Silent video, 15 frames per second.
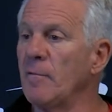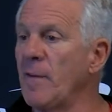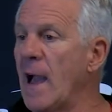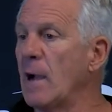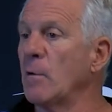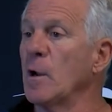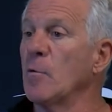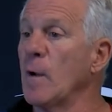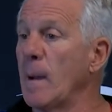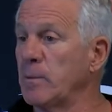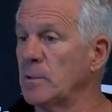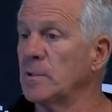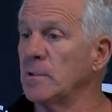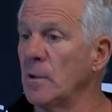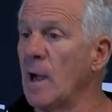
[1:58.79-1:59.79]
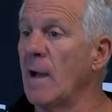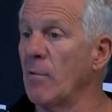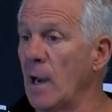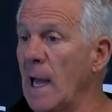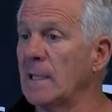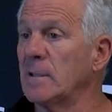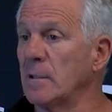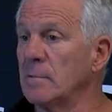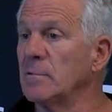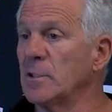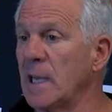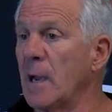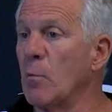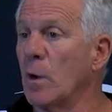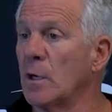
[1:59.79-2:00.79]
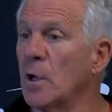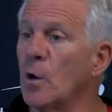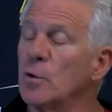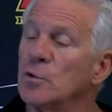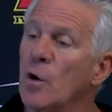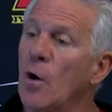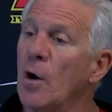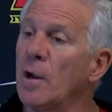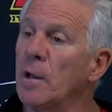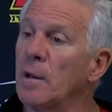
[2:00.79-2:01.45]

faculty reps, you know, have a lot to say what goes on,